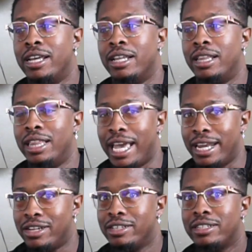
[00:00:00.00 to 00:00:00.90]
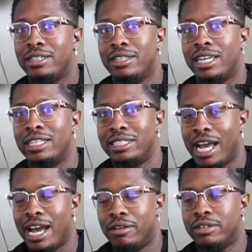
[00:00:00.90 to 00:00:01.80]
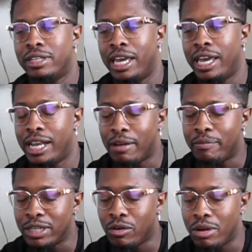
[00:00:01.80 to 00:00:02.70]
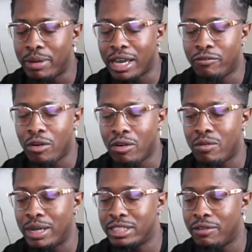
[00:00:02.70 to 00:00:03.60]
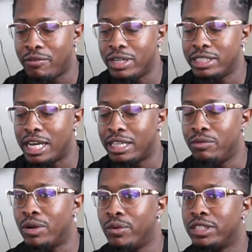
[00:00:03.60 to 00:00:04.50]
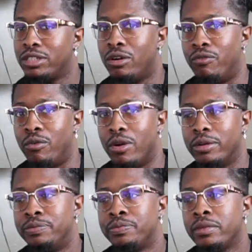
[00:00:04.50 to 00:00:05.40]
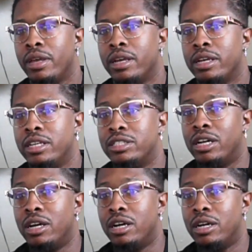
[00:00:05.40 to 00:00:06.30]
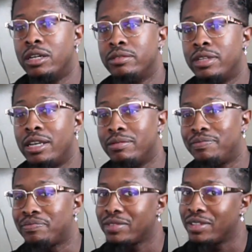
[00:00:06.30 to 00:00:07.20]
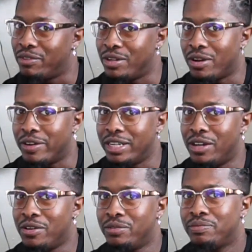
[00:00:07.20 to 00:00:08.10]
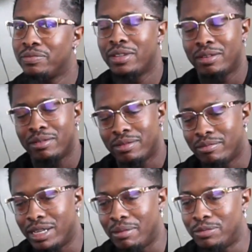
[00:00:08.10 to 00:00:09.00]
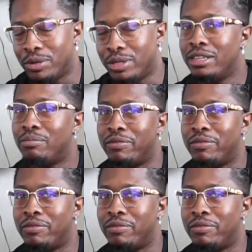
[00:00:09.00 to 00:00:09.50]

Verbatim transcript: Later is now. And I've been going back and forth with myself on exactly what I wanted to go for. Because uh, if you don't already know, my name is Brendan, the Buff